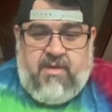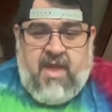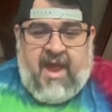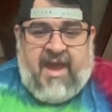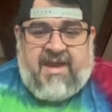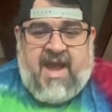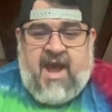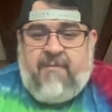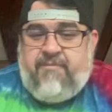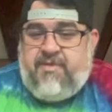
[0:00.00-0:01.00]
And
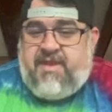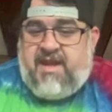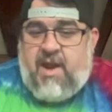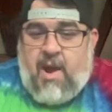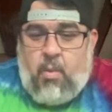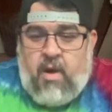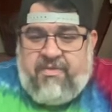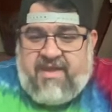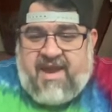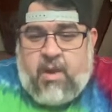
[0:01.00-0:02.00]
then one
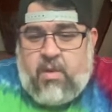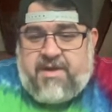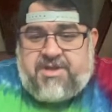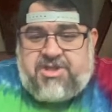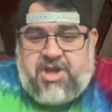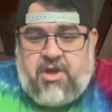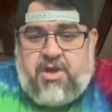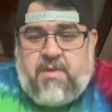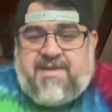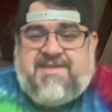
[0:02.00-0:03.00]
thing I wanted to show
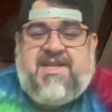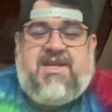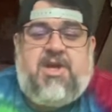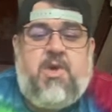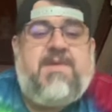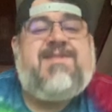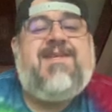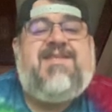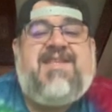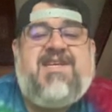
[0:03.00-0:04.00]
you is the newest
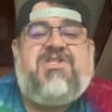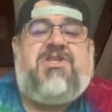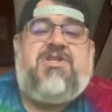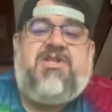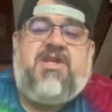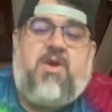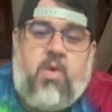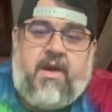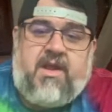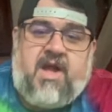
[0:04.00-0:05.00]
addition to the
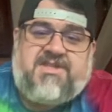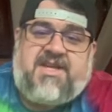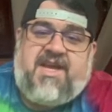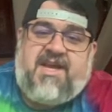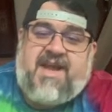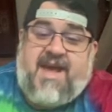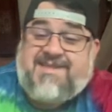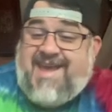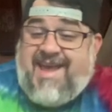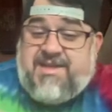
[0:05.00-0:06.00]
CoinLogic
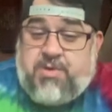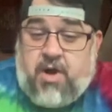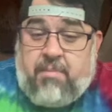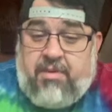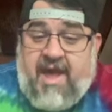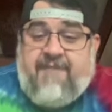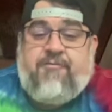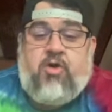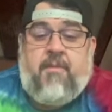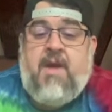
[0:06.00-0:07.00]
index and to our
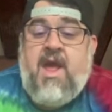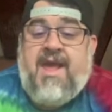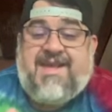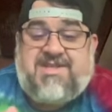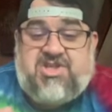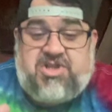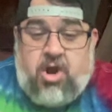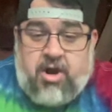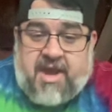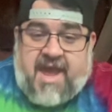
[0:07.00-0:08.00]
platform is
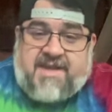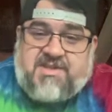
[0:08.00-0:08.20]
Stargaze.